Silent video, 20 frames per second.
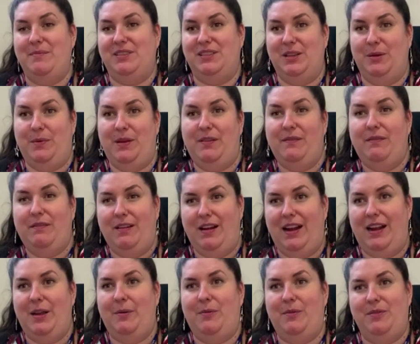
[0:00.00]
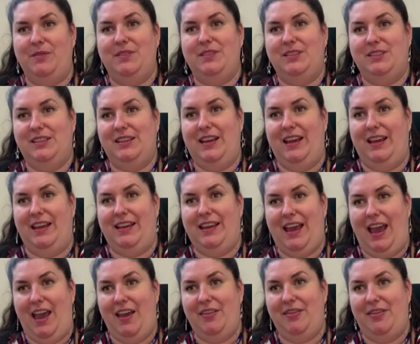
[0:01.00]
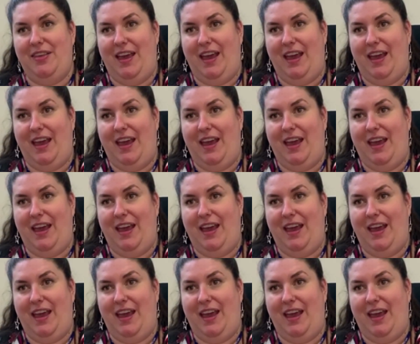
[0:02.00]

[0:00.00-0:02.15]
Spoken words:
So we really want to get